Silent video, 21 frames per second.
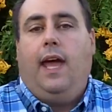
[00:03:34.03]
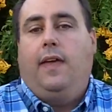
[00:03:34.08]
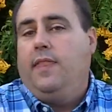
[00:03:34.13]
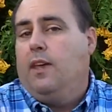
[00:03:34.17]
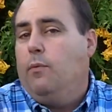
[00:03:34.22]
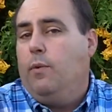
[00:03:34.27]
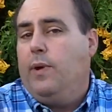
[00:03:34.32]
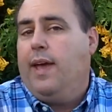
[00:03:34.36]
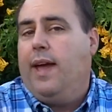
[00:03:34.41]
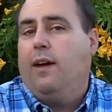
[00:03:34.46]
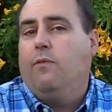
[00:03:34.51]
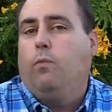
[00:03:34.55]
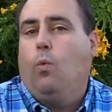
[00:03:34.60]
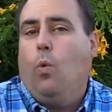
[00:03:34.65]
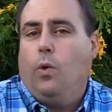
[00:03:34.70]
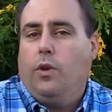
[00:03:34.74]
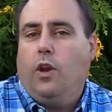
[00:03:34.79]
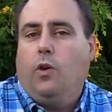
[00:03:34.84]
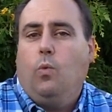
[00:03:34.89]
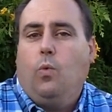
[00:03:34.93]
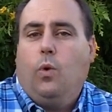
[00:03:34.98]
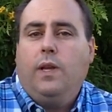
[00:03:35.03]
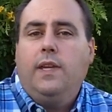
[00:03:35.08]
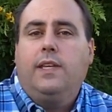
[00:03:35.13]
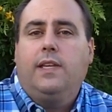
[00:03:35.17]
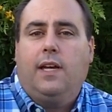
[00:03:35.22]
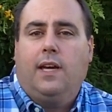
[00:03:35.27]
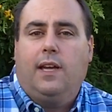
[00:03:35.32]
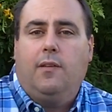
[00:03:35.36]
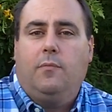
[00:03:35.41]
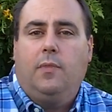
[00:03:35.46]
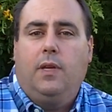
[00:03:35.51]
And then we have one-on-one
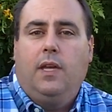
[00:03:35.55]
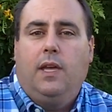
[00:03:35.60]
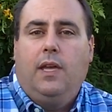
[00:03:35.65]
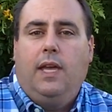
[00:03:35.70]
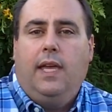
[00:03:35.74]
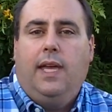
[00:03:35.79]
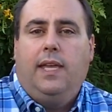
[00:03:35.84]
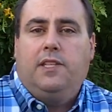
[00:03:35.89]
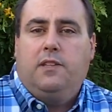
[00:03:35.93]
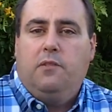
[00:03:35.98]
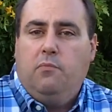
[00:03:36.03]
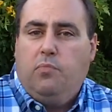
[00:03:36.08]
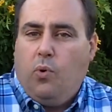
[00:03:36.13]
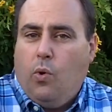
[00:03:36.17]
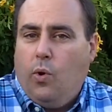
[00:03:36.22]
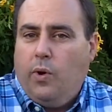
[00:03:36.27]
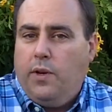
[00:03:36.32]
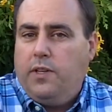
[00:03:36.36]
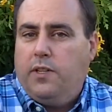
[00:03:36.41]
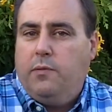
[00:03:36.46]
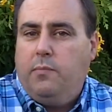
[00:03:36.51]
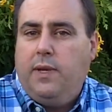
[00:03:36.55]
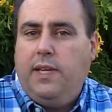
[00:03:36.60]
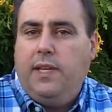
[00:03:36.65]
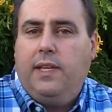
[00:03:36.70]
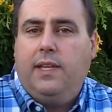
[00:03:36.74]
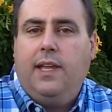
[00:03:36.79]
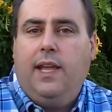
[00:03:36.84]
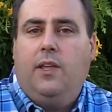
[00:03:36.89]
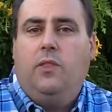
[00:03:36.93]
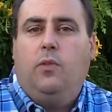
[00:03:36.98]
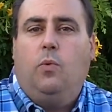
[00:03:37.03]
time. It's important to be
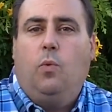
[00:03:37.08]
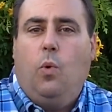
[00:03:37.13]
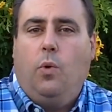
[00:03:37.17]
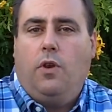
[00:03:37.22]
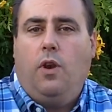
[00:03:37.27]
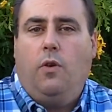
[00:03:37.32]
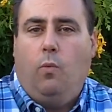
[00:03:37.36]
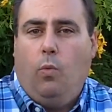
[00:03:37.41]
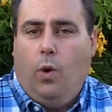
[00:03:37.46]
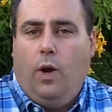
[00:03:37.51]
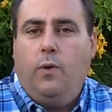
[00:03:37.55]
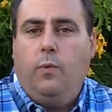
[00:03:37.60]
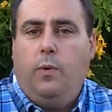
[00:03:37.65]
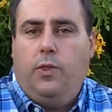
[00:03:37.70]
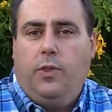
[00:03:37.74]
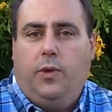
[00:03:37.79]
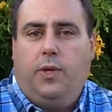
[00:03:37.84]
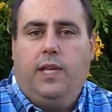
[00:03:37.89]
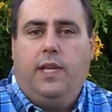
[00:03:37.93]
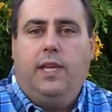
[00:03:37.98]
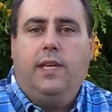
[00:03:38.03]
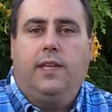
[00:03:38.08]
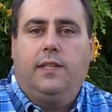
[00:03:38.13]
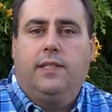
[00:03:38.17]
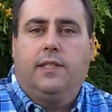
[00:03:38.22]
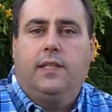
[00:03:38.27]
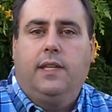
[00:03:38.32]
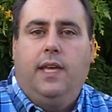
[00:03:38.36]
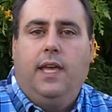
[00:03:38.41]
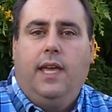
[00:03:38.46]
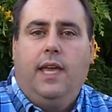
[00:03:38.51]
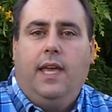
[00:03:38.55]
together one-on-one with your
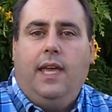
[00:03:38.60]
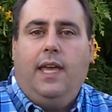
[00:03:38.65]
kids.